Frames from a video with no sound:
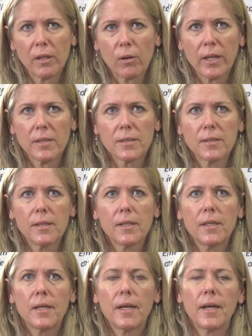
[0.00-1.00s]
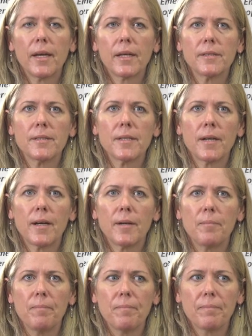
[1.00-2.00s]
Grant. And
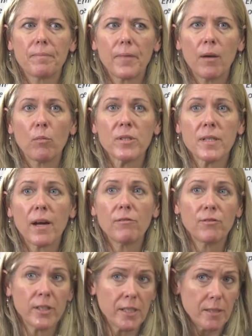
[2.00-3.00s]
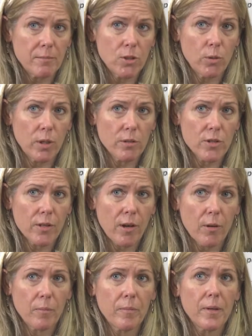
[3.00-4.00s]
it was not funded 2 years ago.